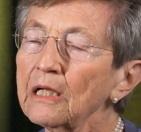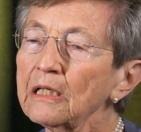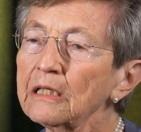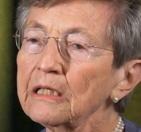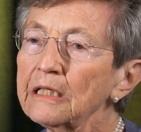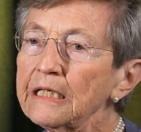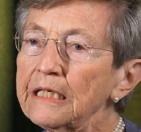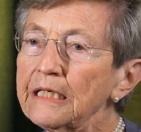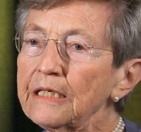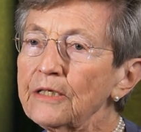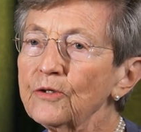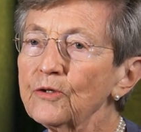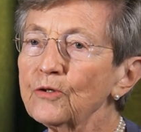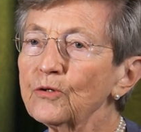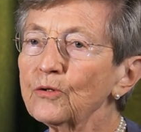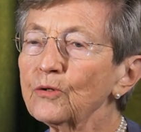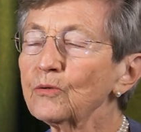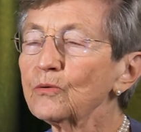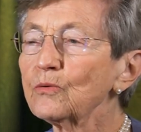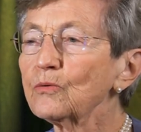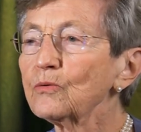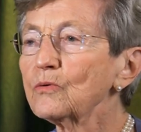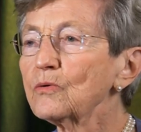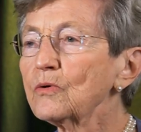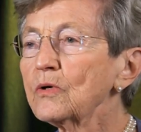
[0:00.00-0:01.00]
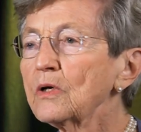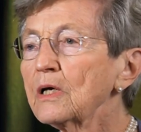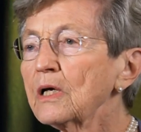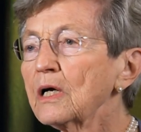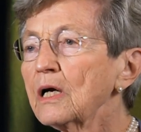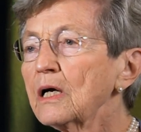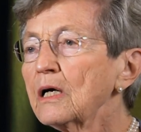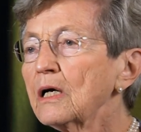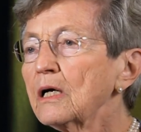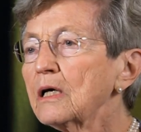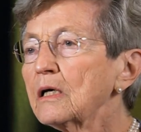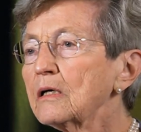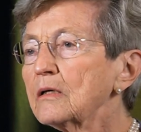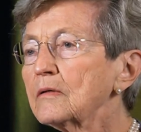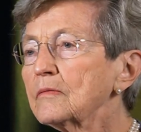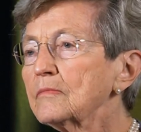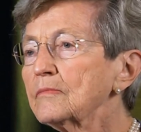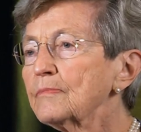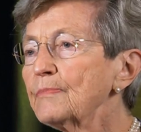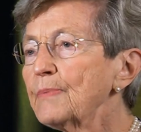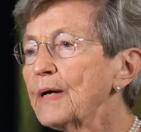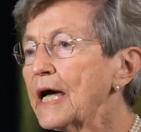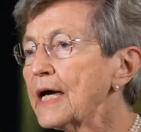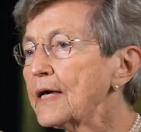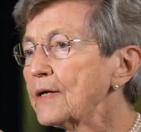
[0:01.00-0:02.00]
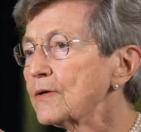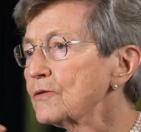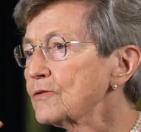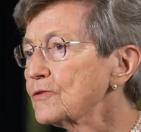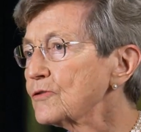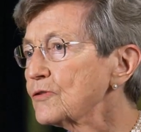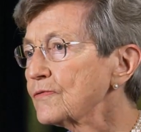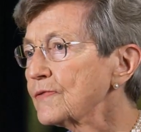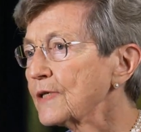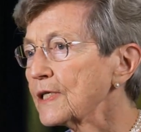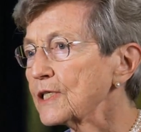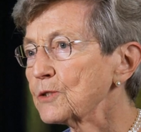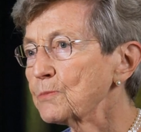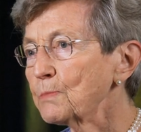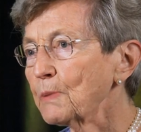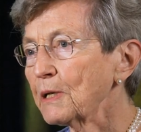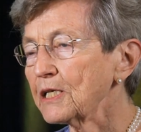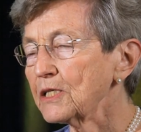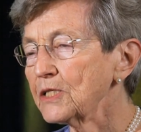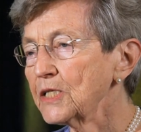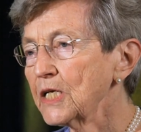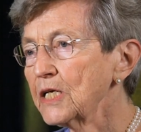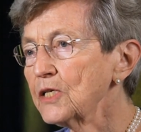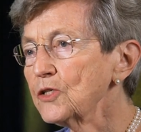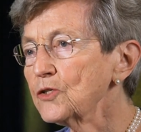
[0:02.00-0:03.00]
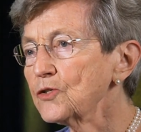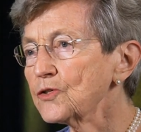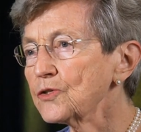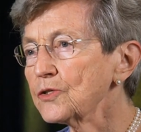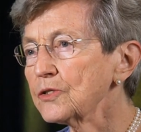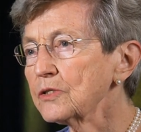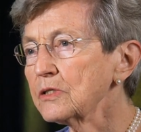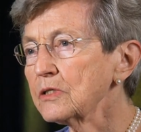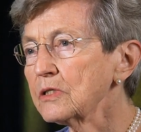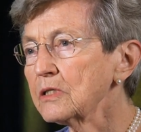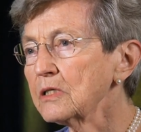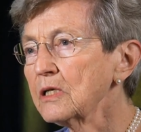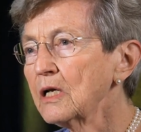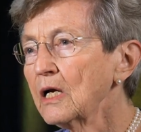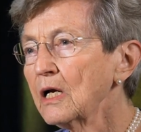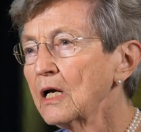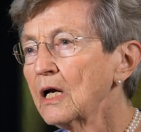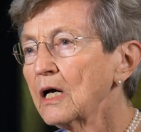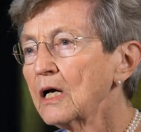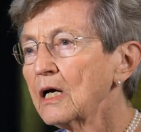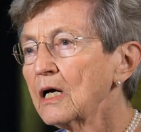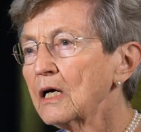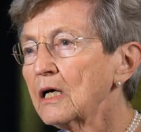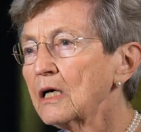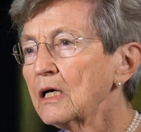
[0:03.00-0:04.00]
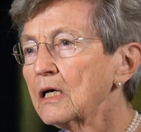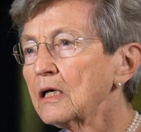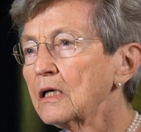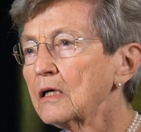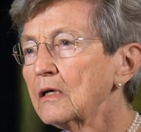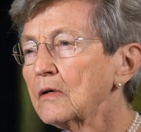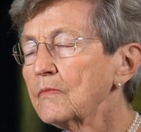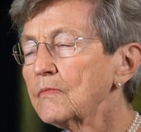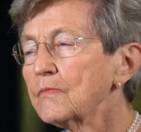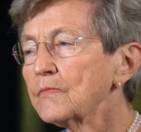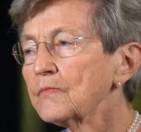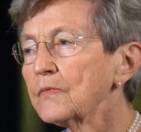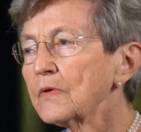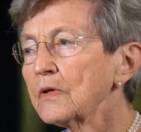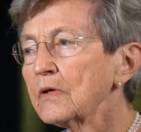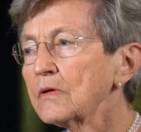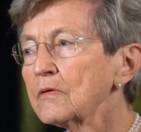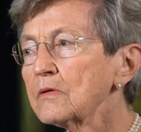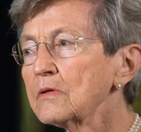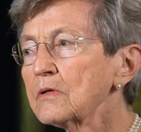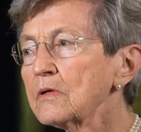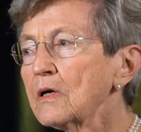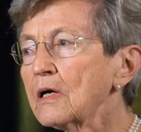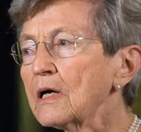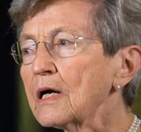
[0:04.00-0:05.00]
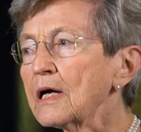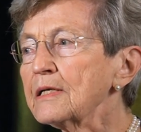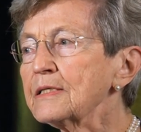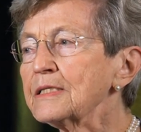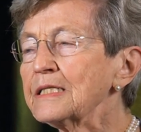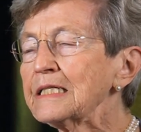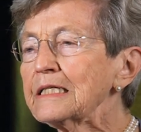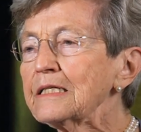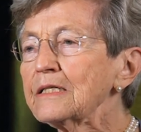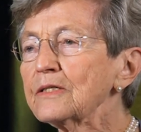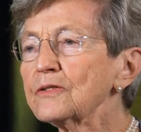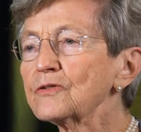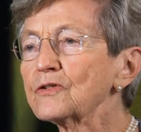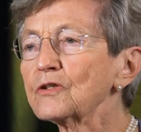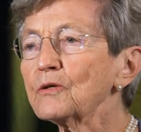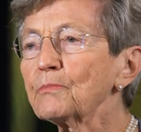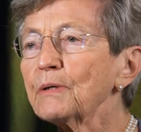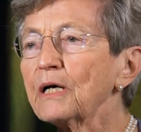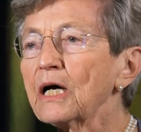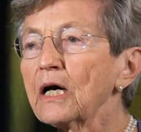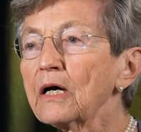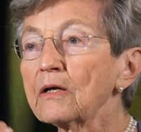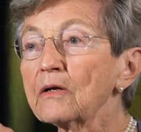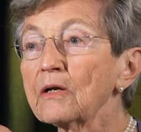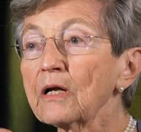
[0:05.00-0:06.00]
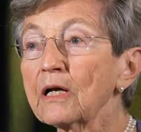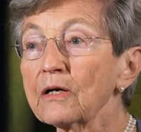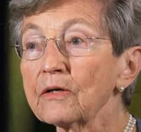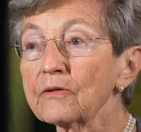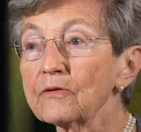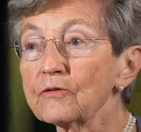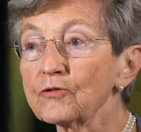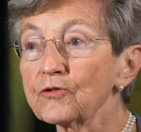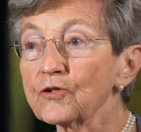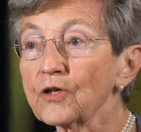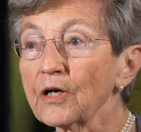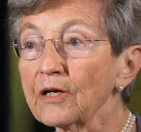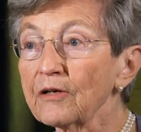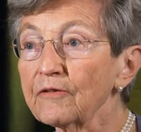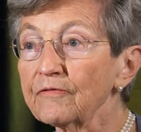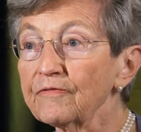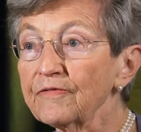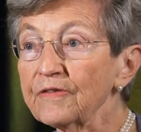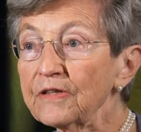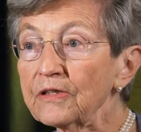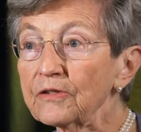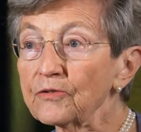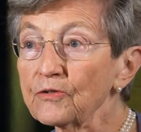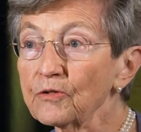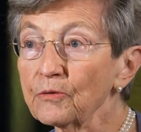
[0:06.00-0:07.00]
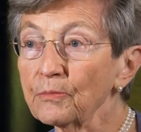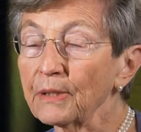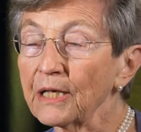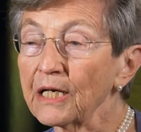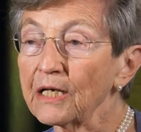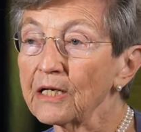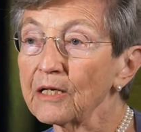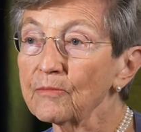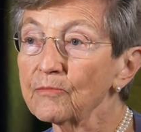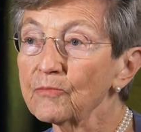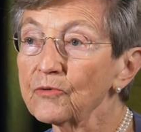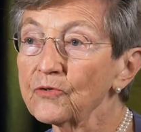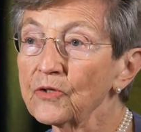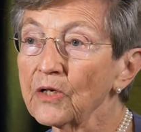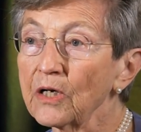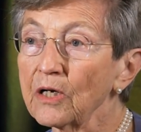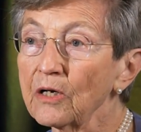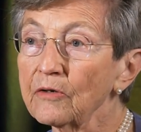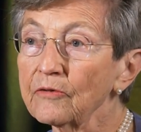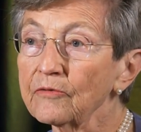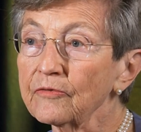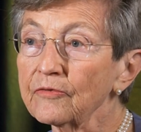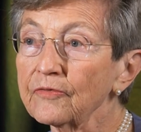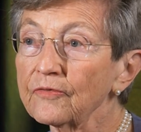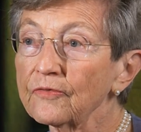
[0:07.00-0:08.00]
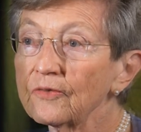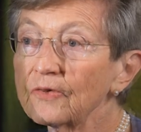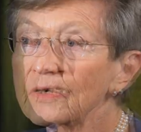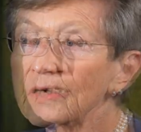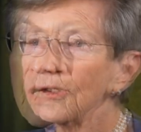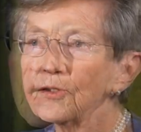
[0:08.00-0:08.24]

lead to um, patterns of expectation, um, ideas about how the child feels about himself.